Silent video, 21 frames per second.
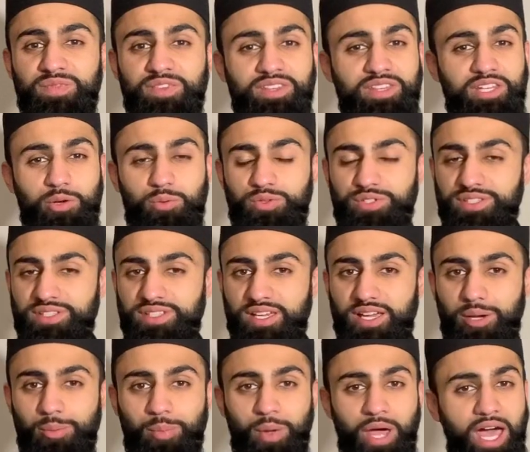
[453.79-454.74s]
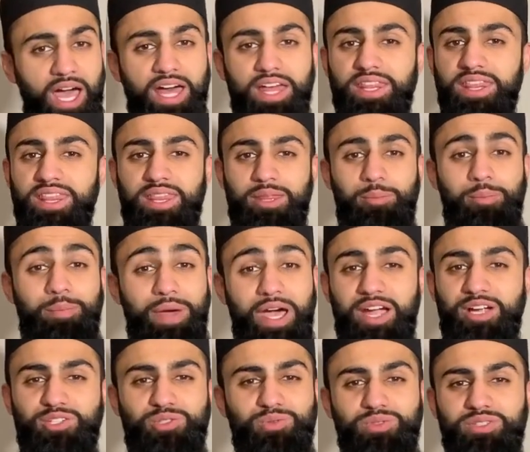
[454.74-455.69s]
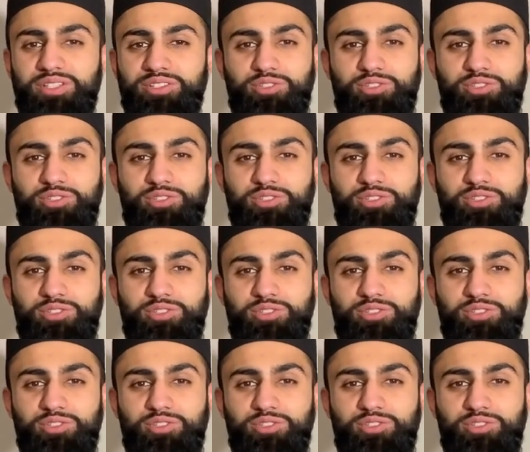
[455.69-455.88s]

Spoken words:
there was a path back to Allah